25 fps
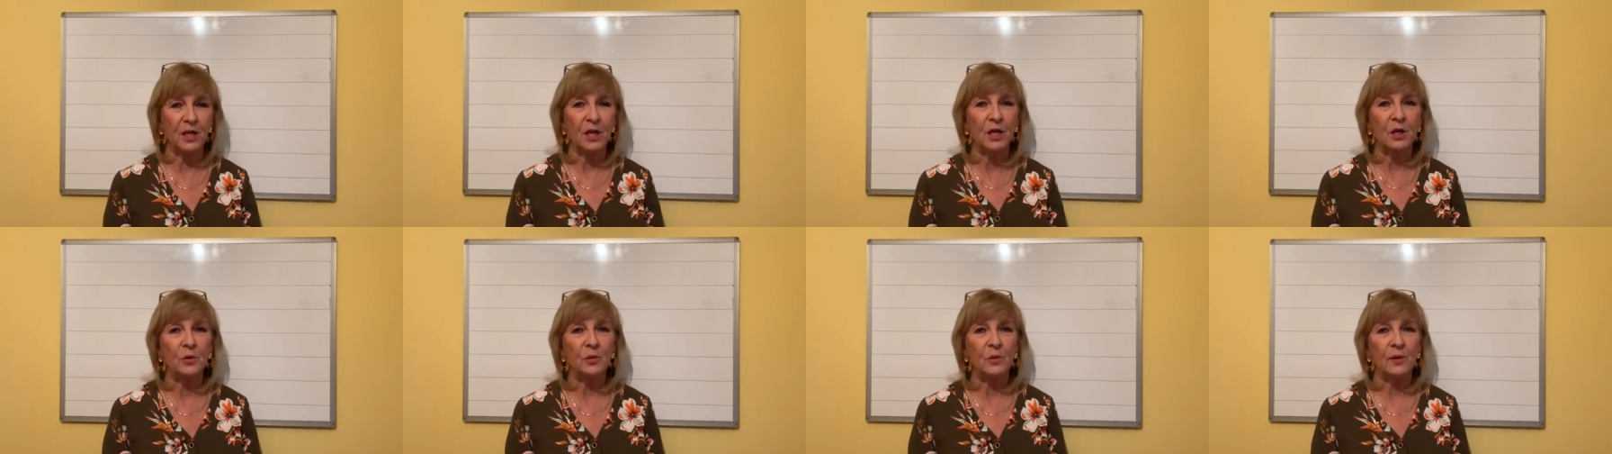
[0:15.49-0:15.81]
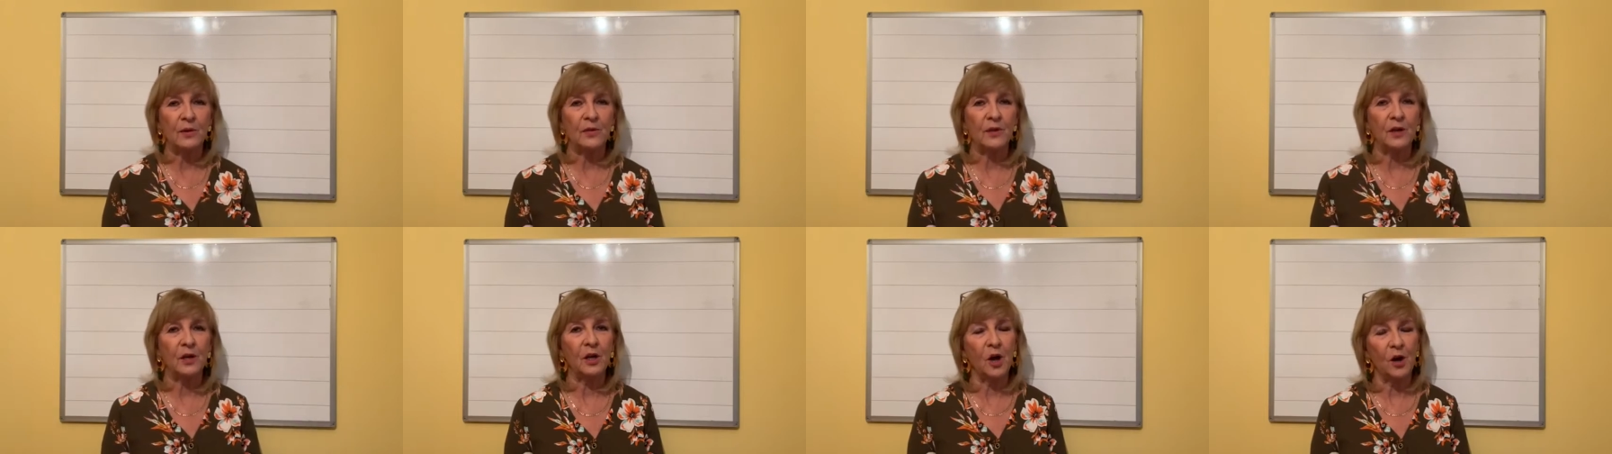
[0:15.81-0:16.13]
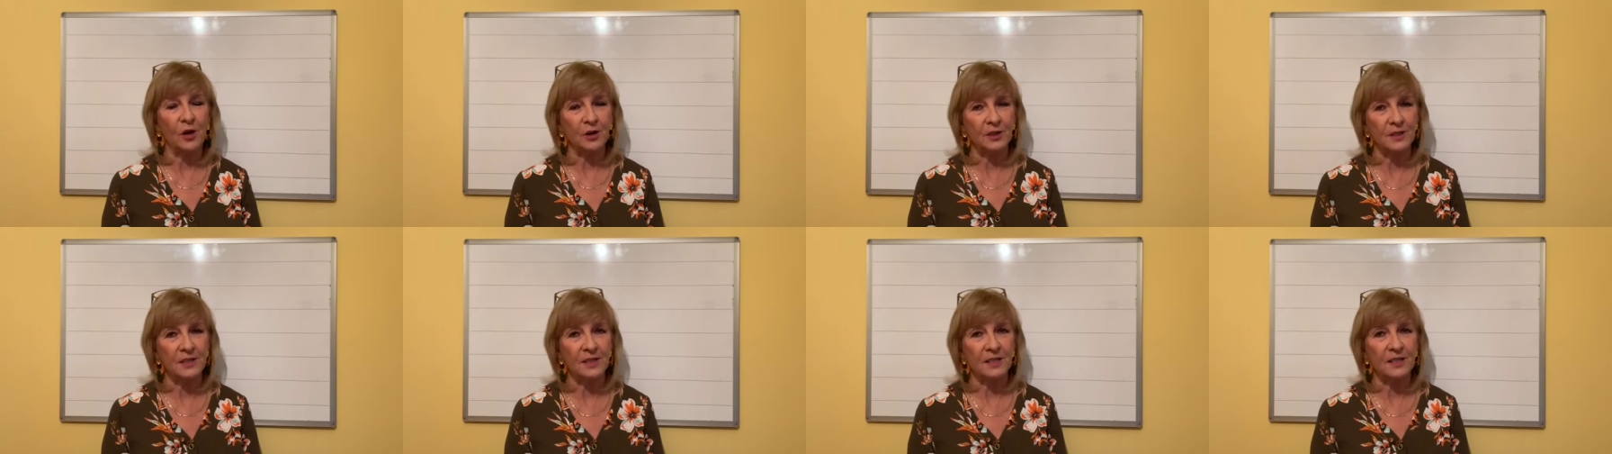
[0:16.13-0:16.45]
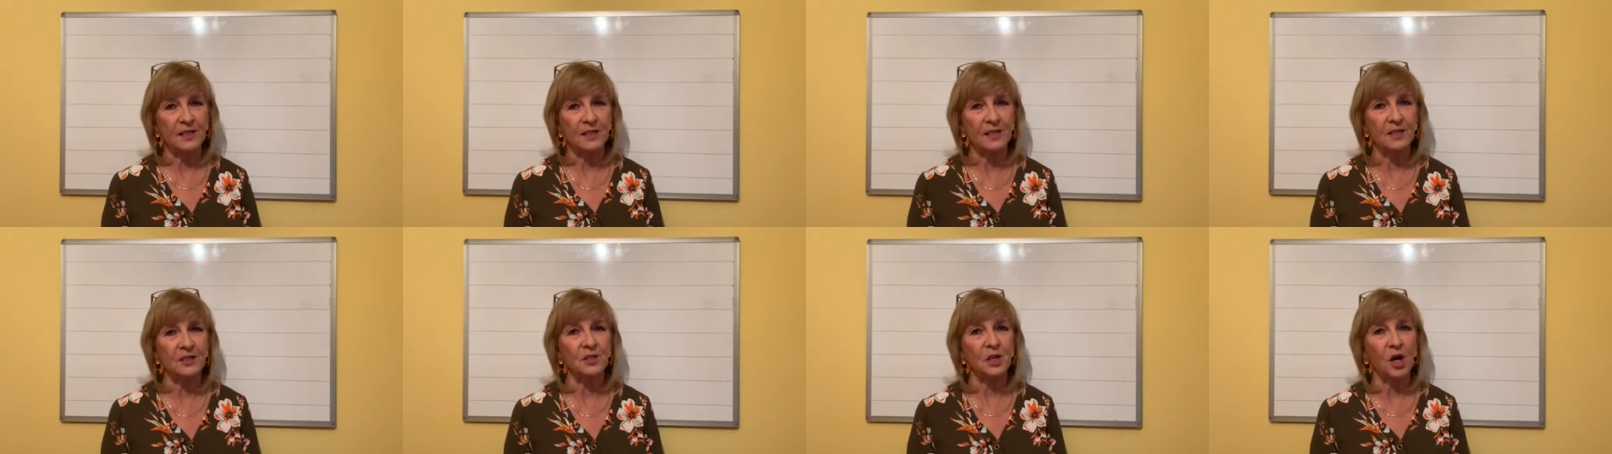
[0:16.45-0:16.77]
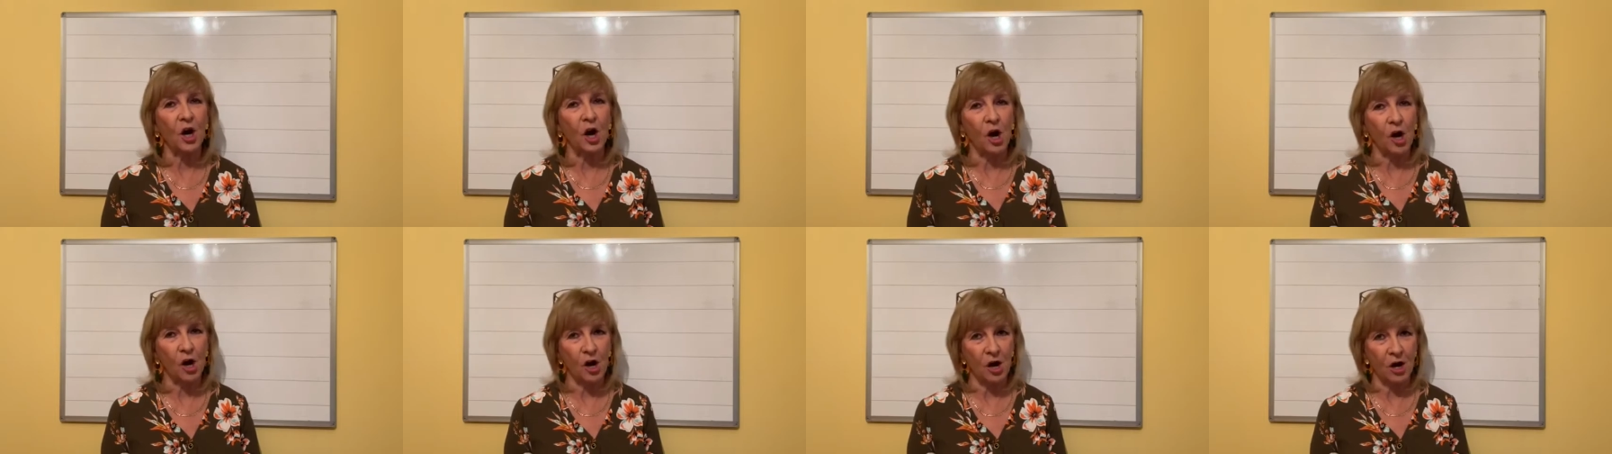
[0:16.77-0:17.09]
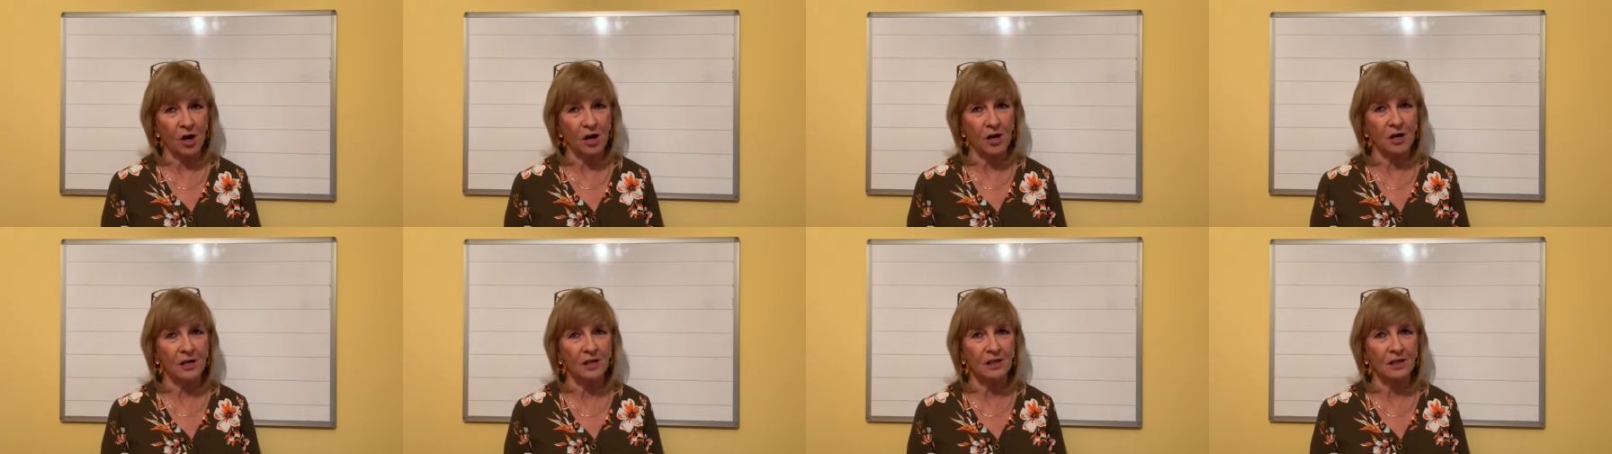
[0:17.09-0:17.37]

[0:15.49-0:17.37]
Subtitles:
with the consonant R.